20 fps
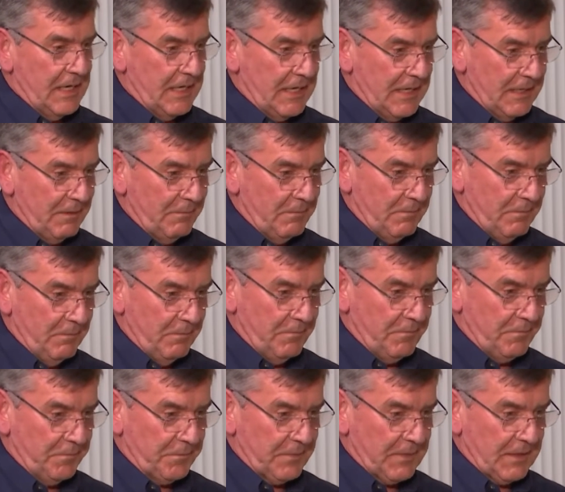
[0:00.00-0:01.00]

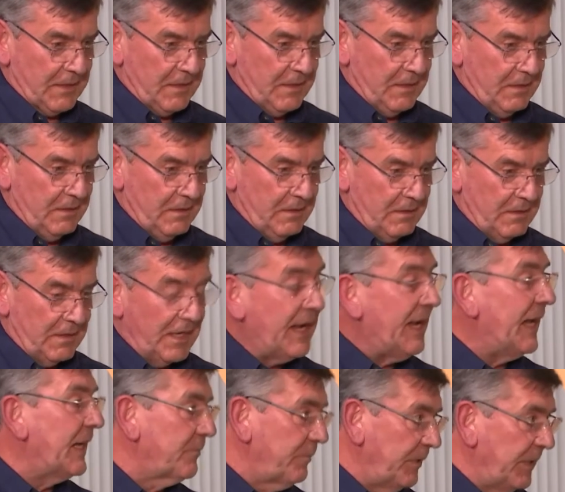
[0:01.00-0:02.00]
I
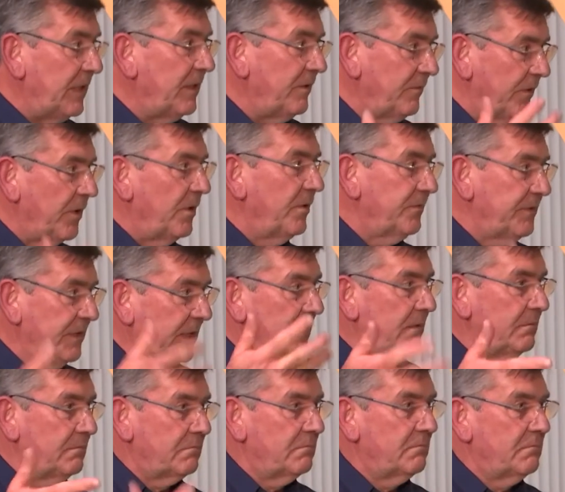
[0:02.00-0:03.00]
had been involved
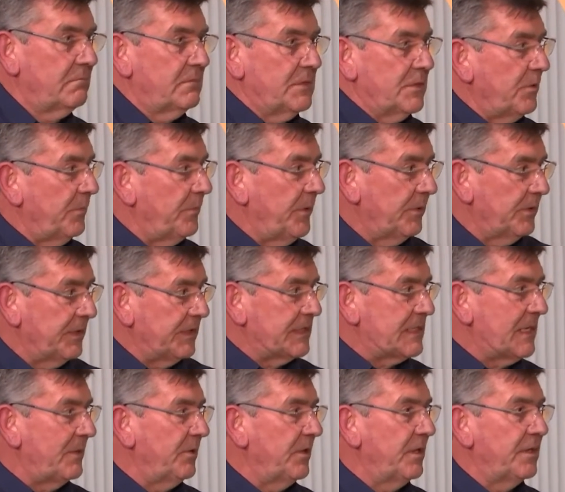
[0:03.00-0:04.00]
in sort of building
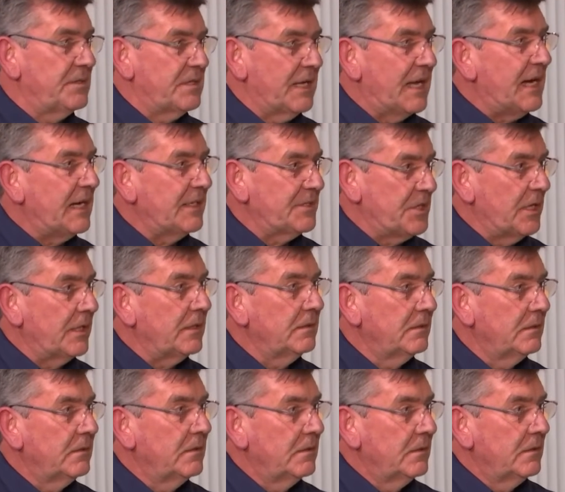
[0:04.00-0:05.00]
some of those larger,
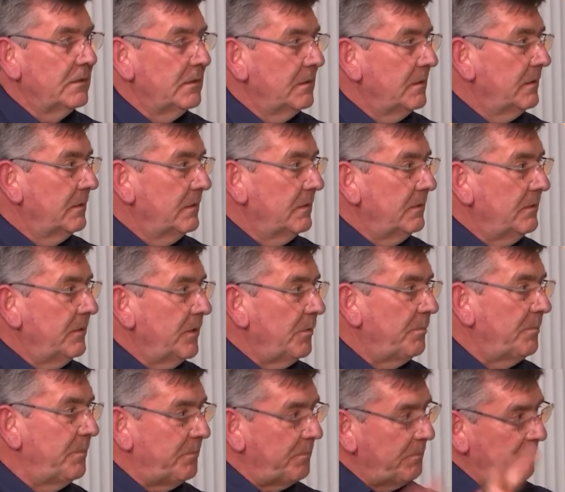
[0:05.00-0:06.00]

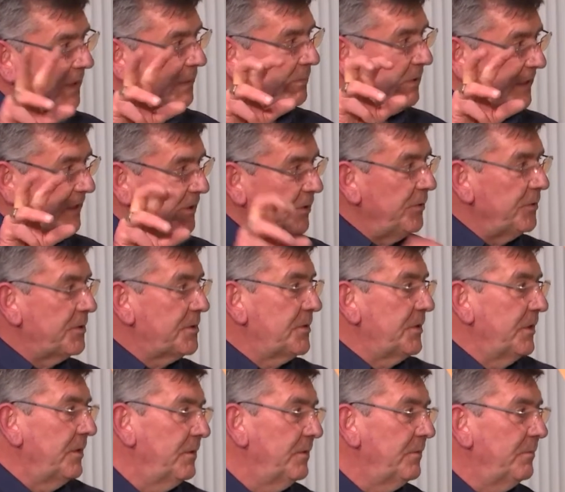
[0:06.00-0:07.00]
public
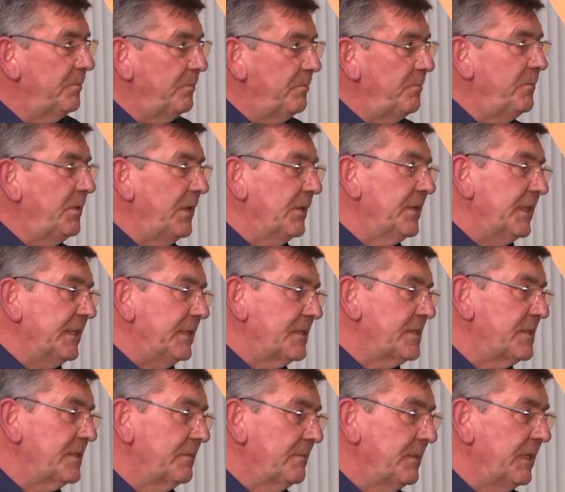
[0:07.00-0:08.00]
use
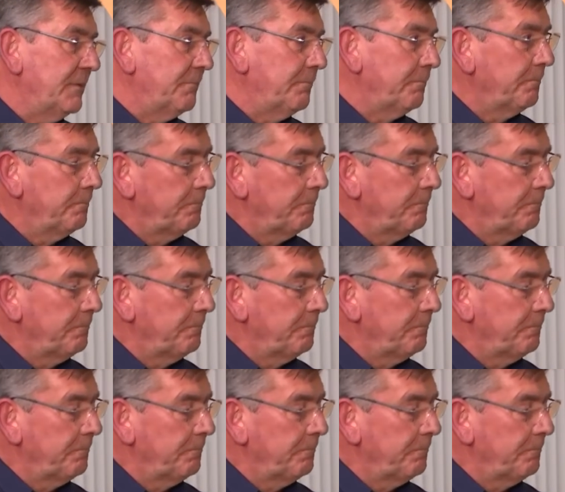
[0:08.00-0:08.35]
buildings. Yeah.